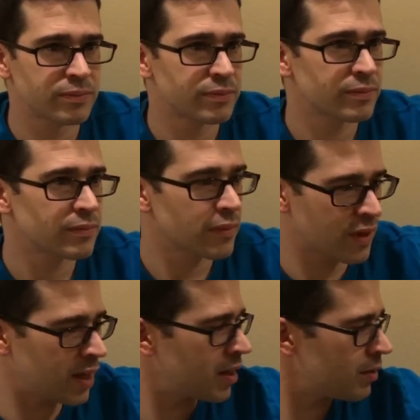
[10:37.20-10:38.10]
Yeah.
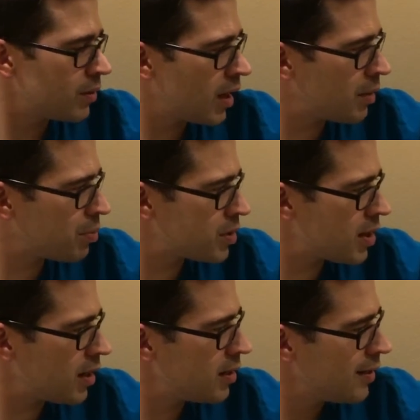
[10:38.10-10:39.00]
Thank you. I
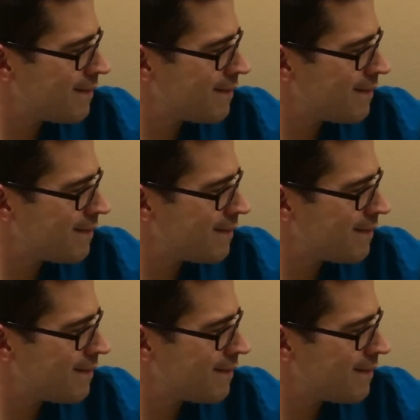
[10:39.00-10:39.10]
appreciate it.